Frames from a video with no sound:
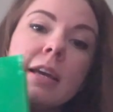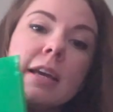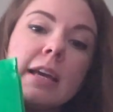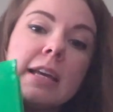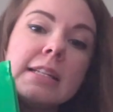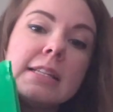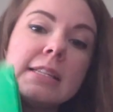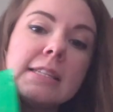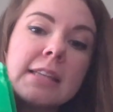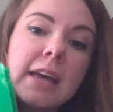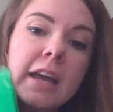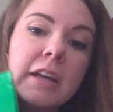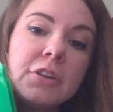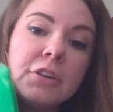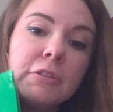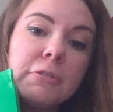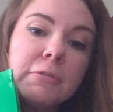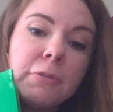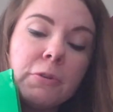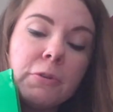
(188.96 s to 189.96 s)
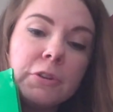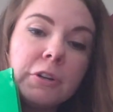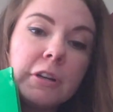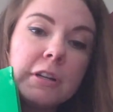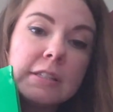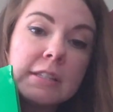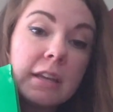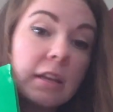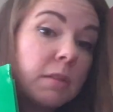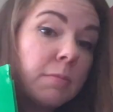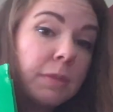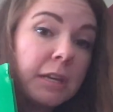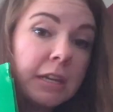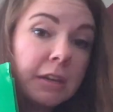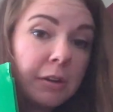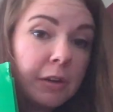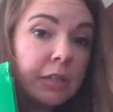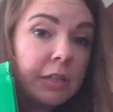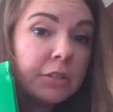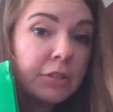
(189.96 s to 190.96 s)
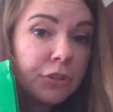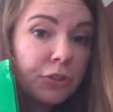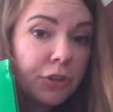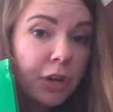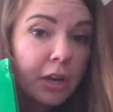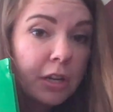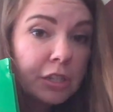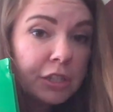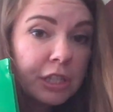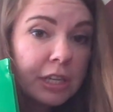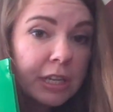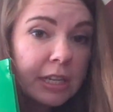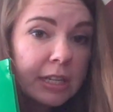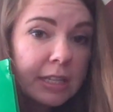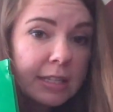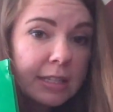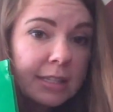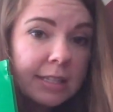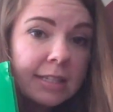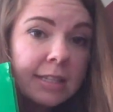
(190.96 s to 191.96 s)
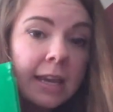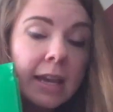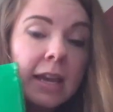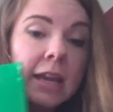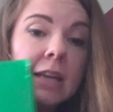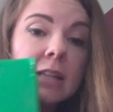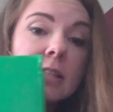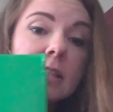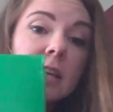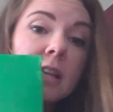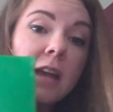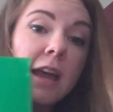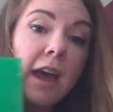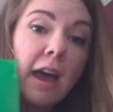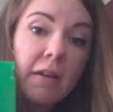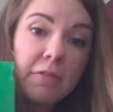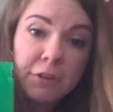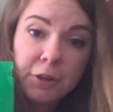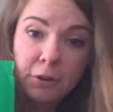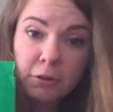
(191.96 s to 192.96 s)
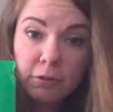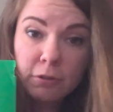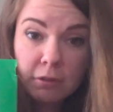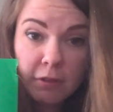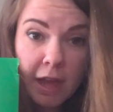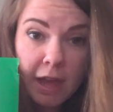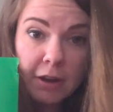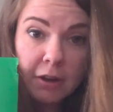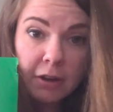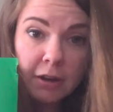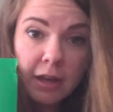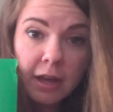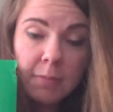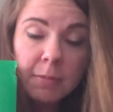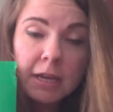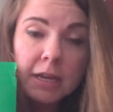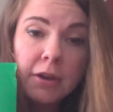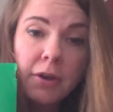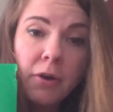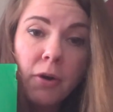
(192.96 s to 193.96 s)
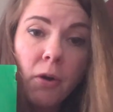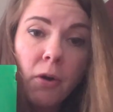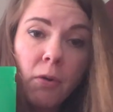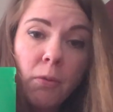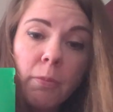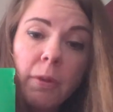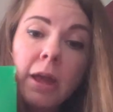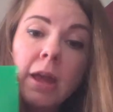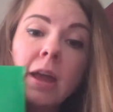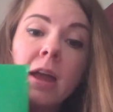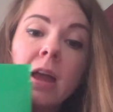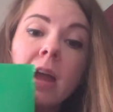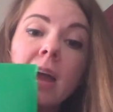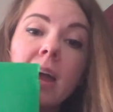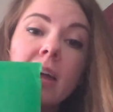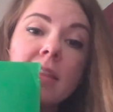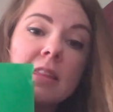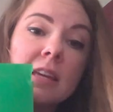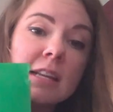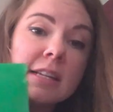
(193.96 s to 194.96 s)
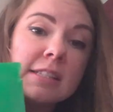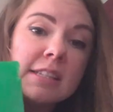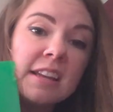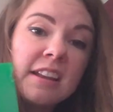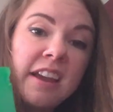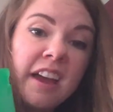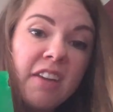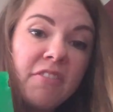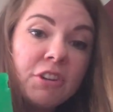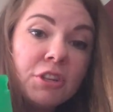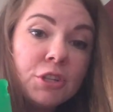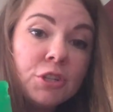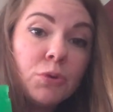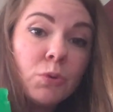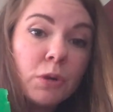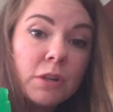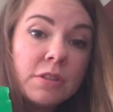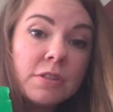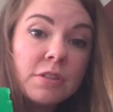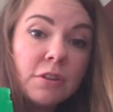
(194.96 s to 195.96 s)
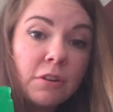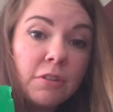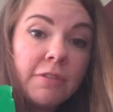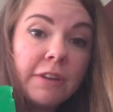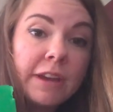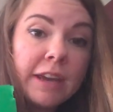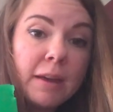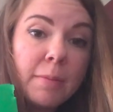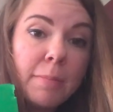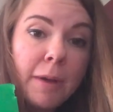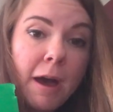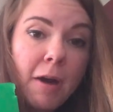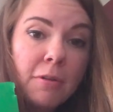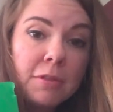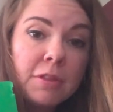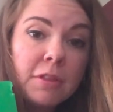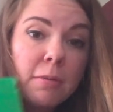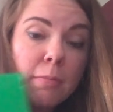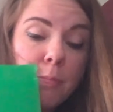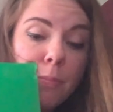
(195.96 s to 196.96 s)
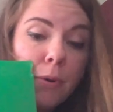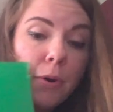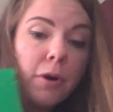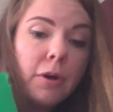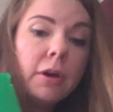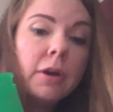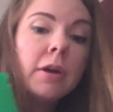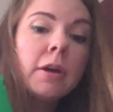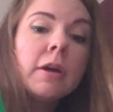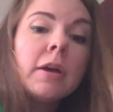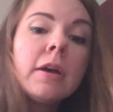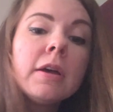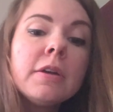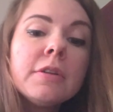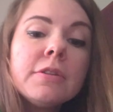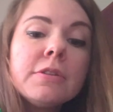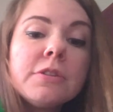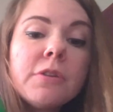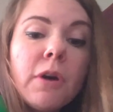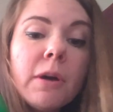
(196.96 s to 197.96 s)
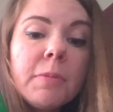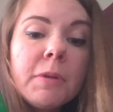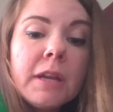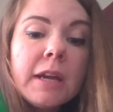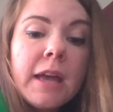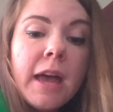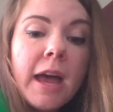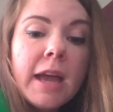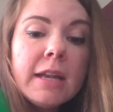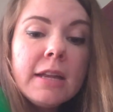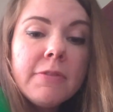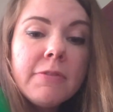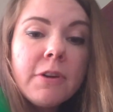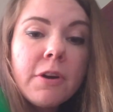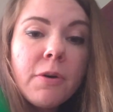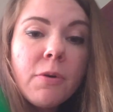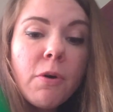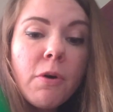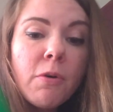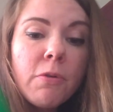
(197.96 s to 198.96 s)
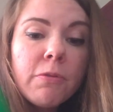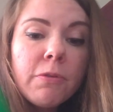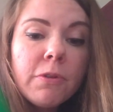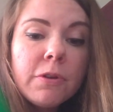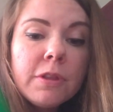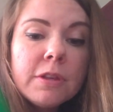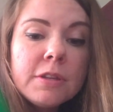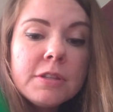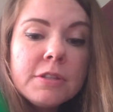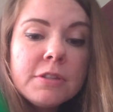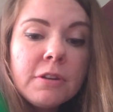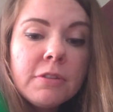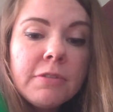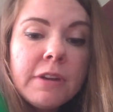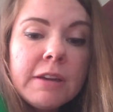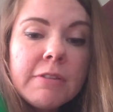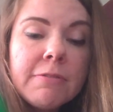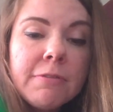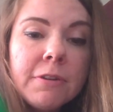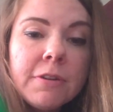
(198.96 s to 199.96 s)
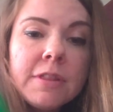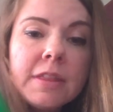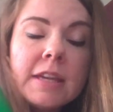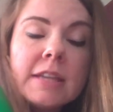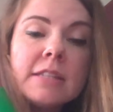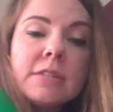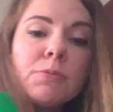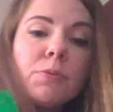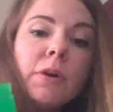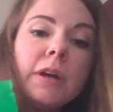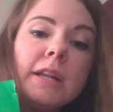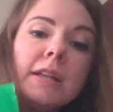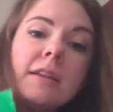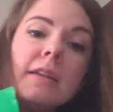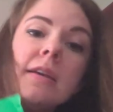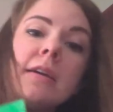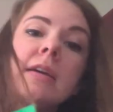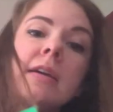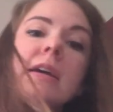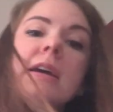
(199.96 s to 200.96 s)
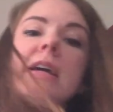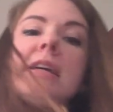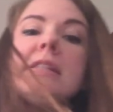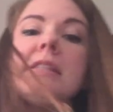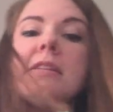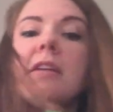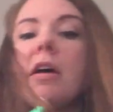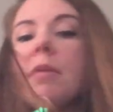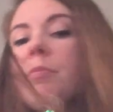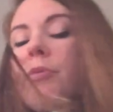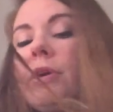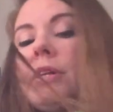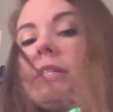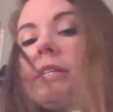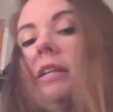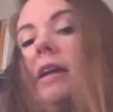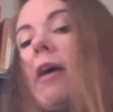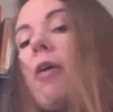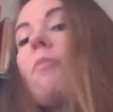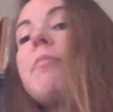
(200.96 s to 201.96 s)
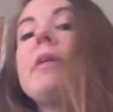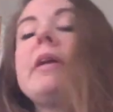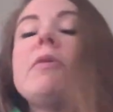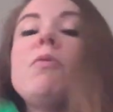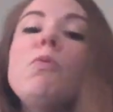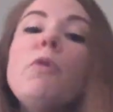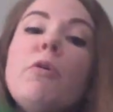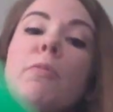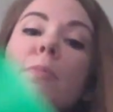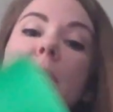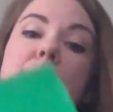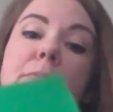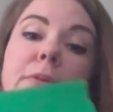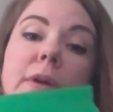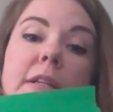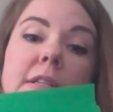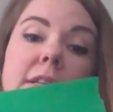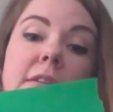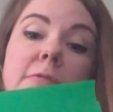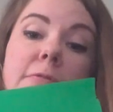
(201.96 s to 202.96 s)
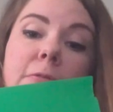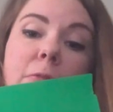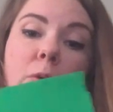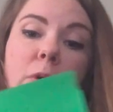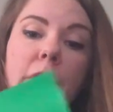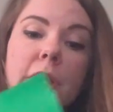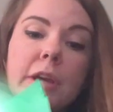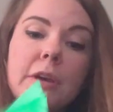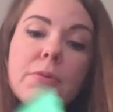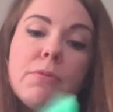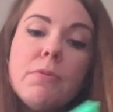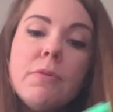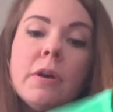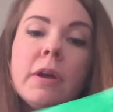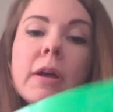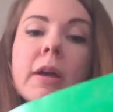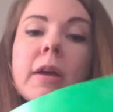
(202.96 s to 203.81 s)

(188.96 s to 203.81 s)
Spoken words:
Inside your folder is going to be your instructions. It's going to have your letter coming home, and then it's going to have a short survey about the book. So I'm going to kind of go over the survey for this one. It's not printed out, but it will be printed for you.